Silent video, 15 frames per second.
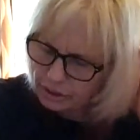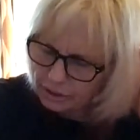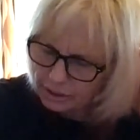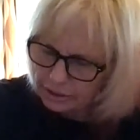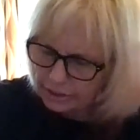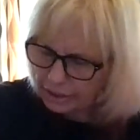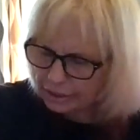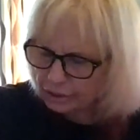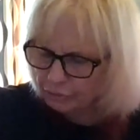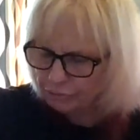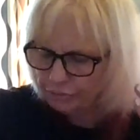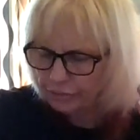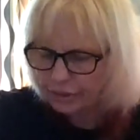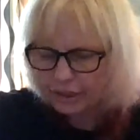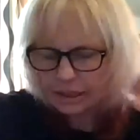to set you
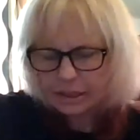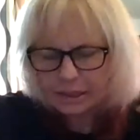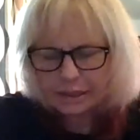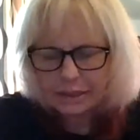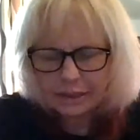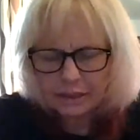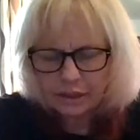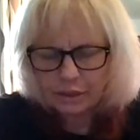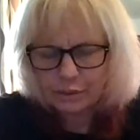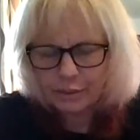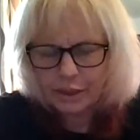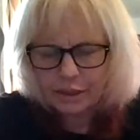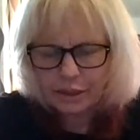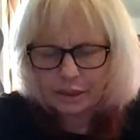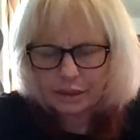free in this
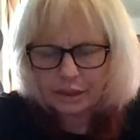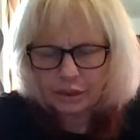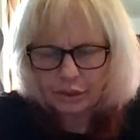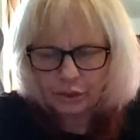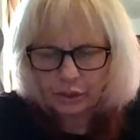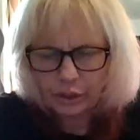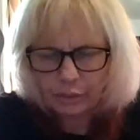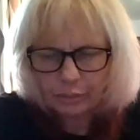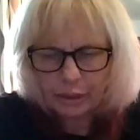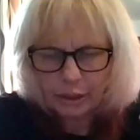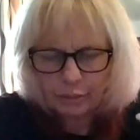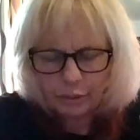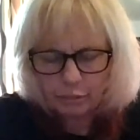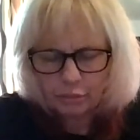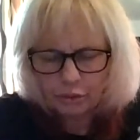situation and you're going to be
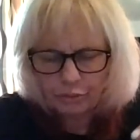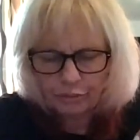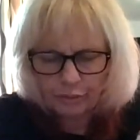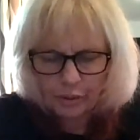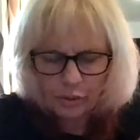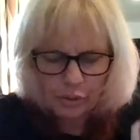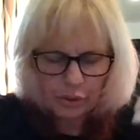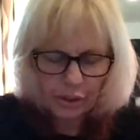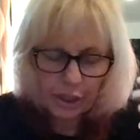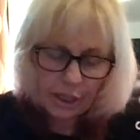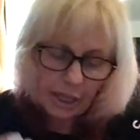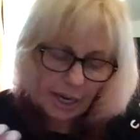able to move forward.